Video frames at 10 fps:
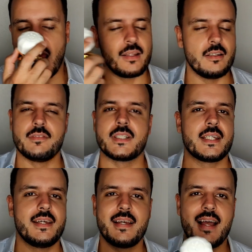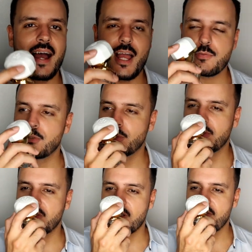I love it. I
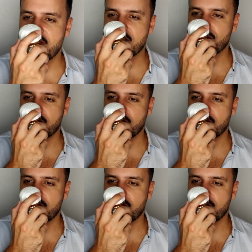absolutely love this